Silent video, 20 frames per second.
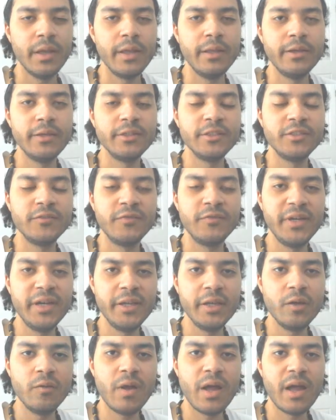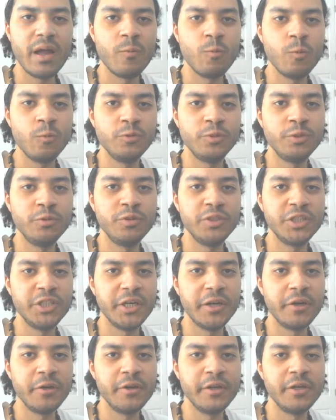In this video, I want to
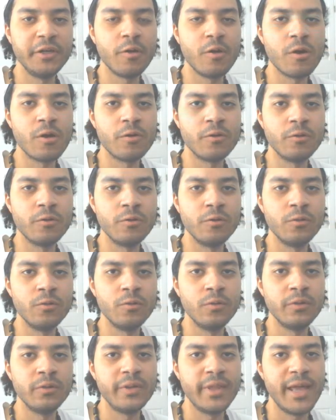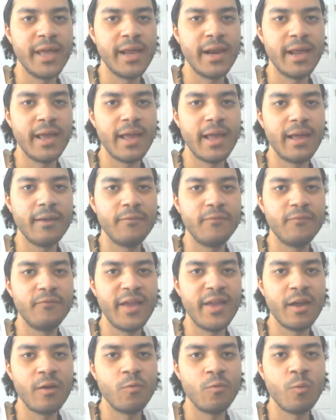share an article that I
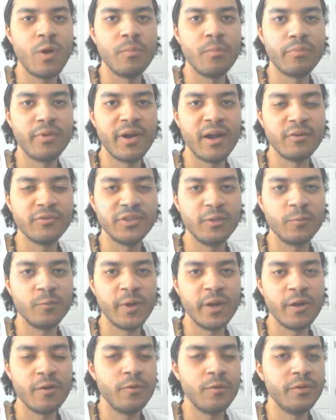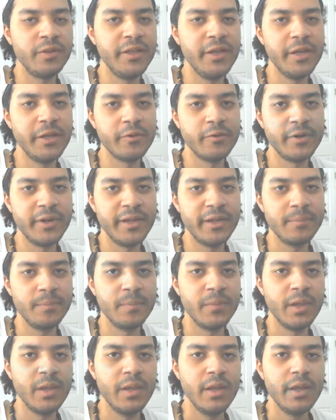found while browsing around on the internet.
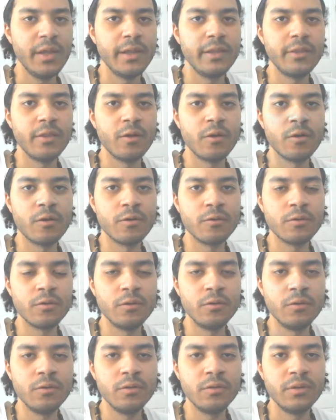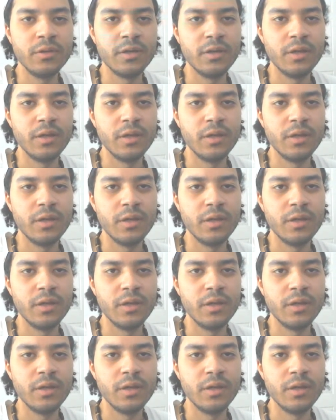And the article